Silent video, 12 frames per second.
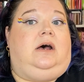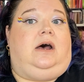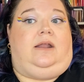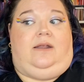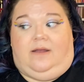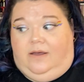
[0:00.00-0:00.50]

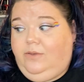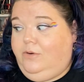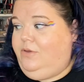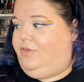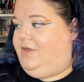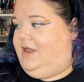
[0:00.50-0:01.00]

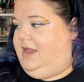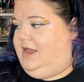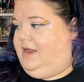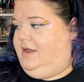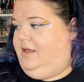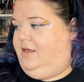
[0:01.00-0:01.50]
Another
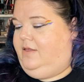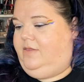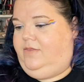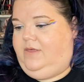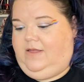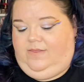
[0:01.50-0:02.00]
thing
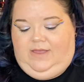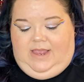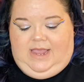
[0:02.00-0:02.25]
that they